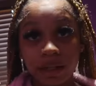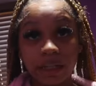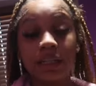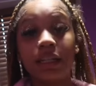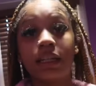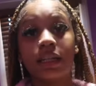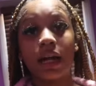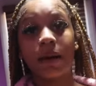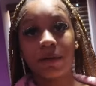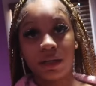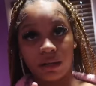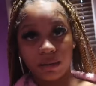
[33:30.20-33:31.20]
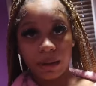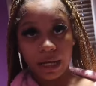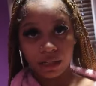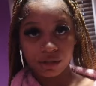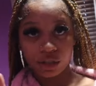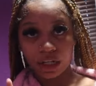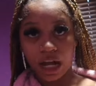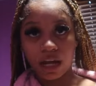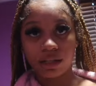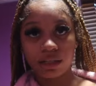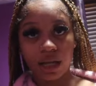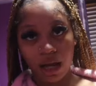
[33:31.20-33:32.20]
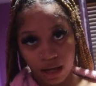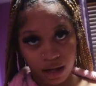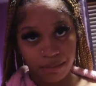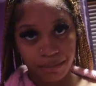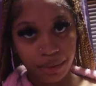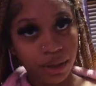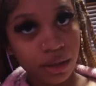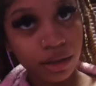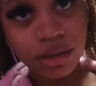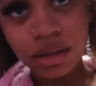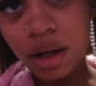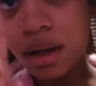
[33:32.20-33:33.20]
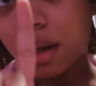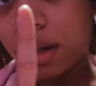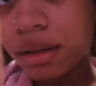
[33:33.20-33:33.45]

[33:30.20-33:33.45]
and then I'm gonna come back and show y'all the top. So hold